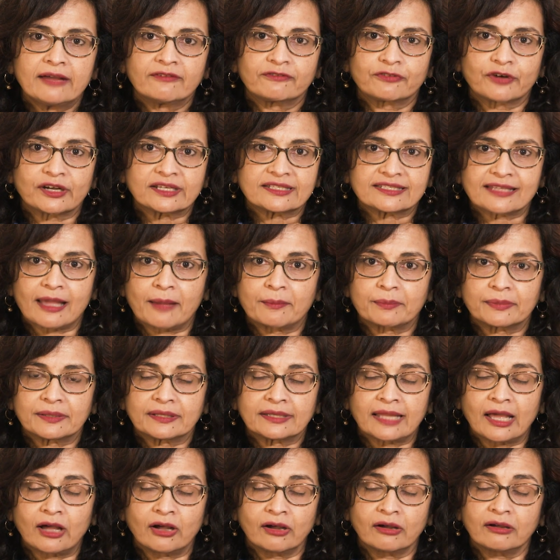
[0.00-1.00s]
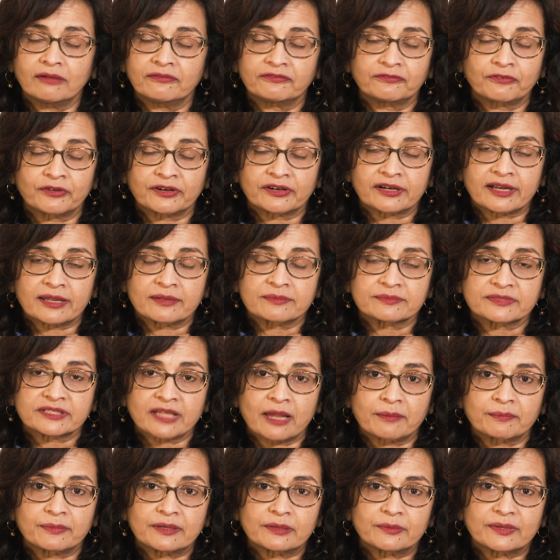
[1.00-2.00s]
for example,
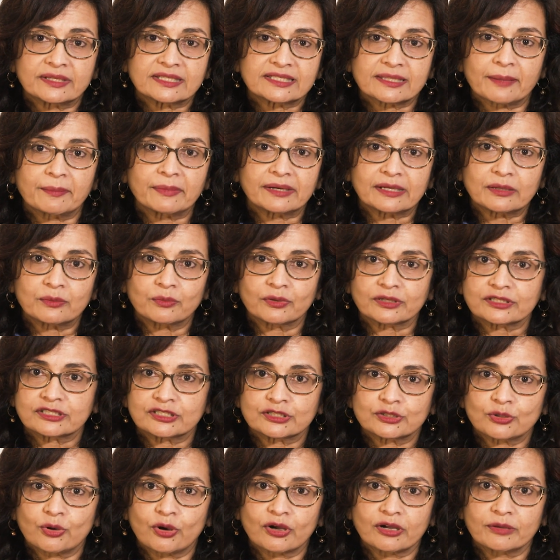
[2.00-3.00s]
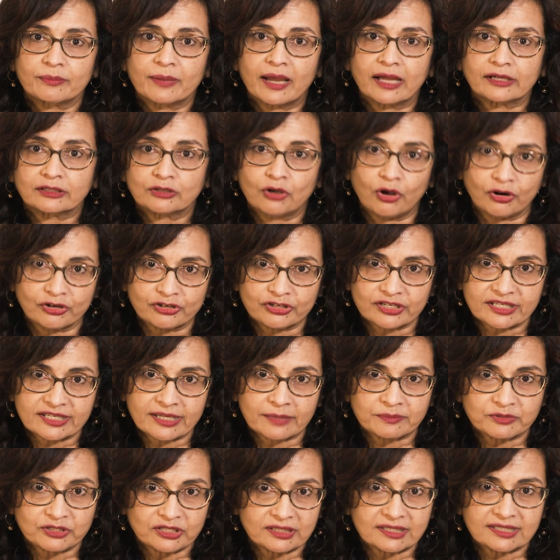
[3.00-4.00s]
when somebody wants to talk about
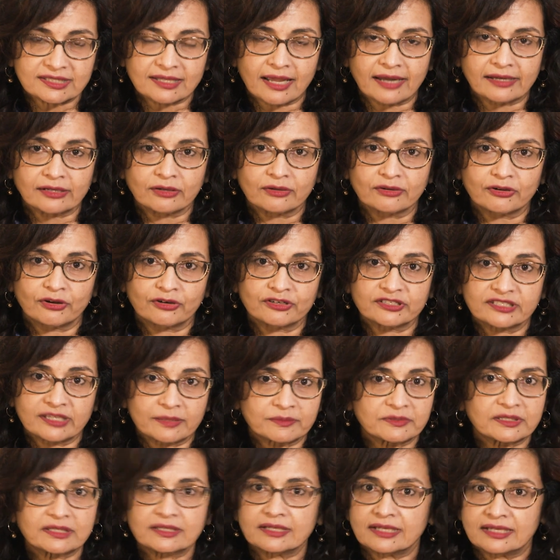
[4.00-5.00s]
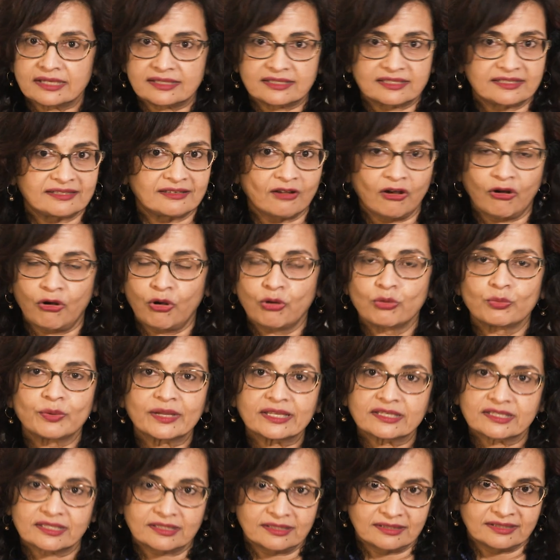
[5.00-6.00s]
contraception, starting on contraception, it's
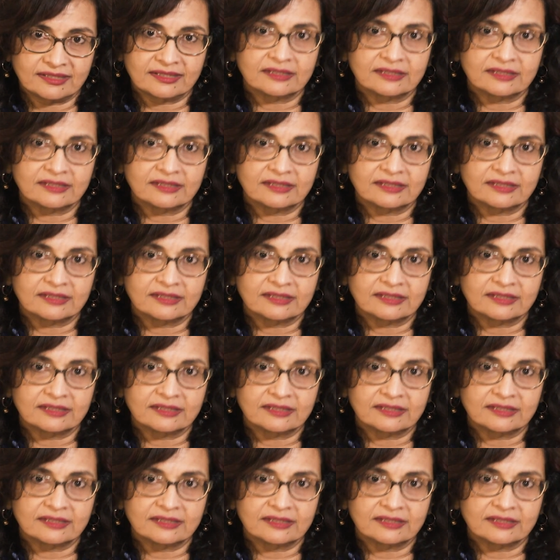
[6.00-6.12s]
always